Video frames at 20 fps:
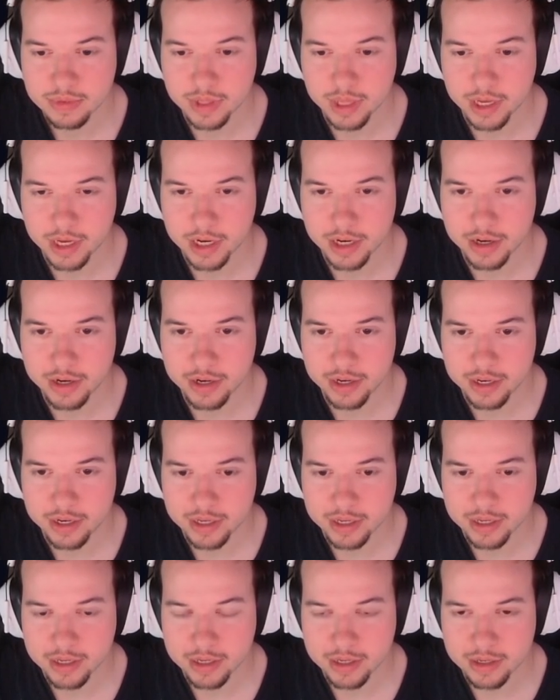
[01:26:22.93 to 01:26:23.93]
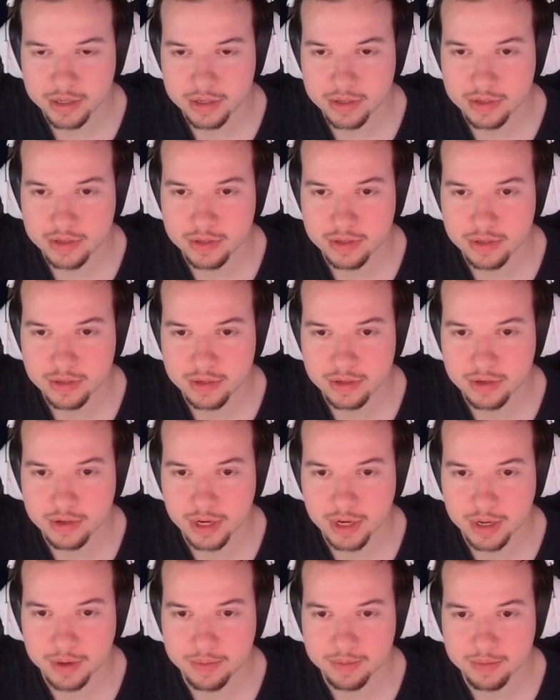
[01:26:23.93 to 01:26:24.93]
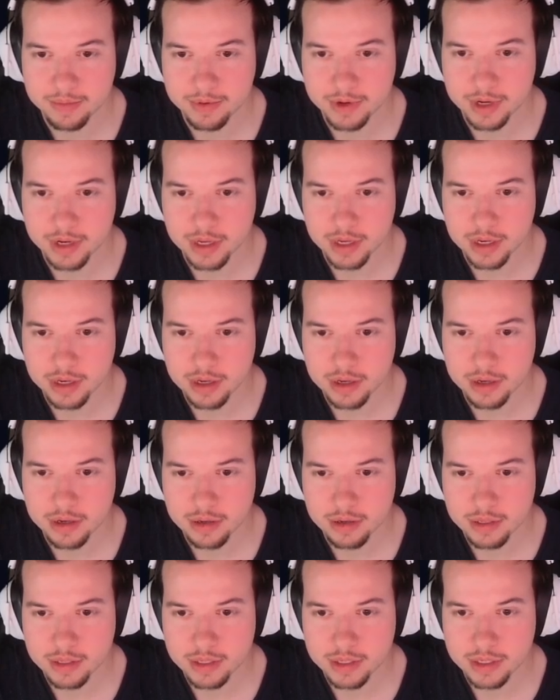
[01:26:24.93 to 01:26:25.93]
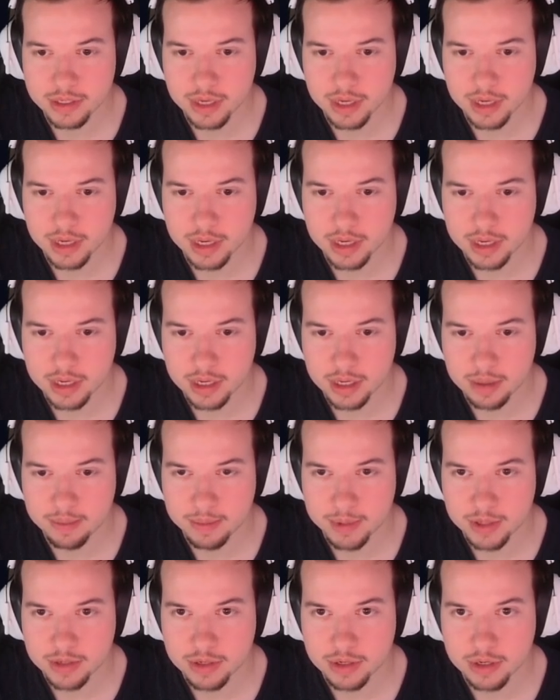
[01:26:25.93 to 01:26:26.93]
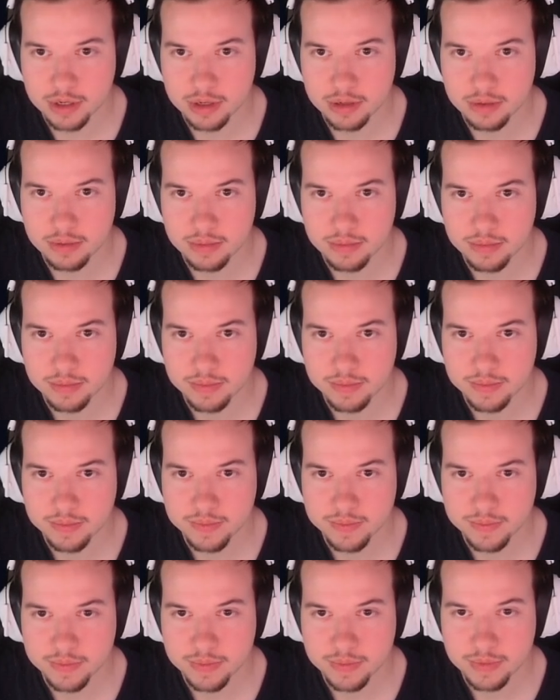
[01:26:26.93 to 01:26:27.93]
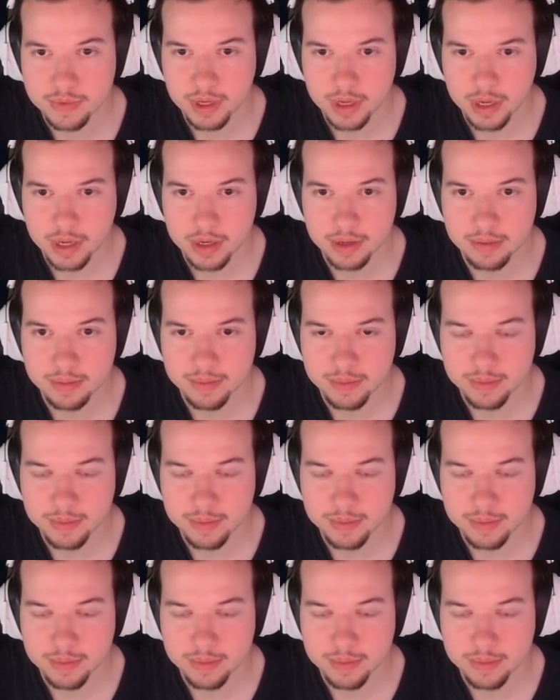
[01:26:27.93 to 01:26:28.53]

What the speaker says: There it is. Okay, where to go? Let's say monster card. Yeah.